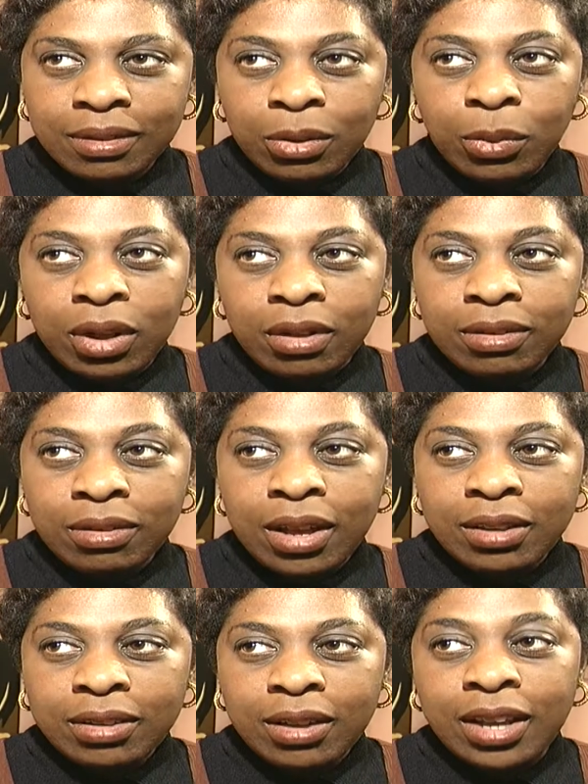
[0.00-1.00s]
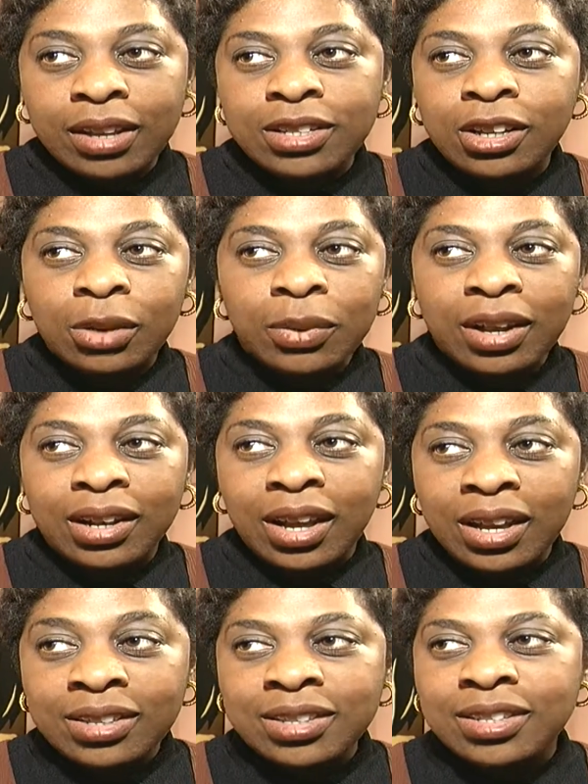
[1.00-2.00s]
Well, I can tell you what I'd
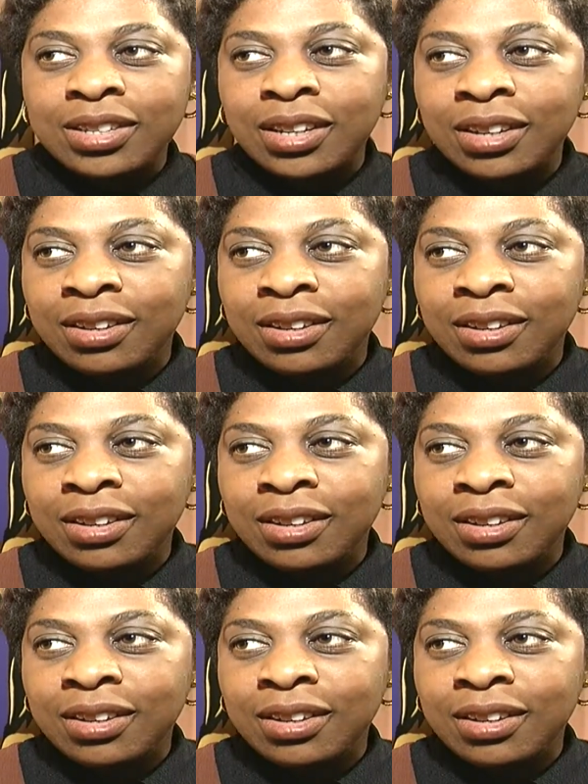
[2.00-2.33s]
like to see.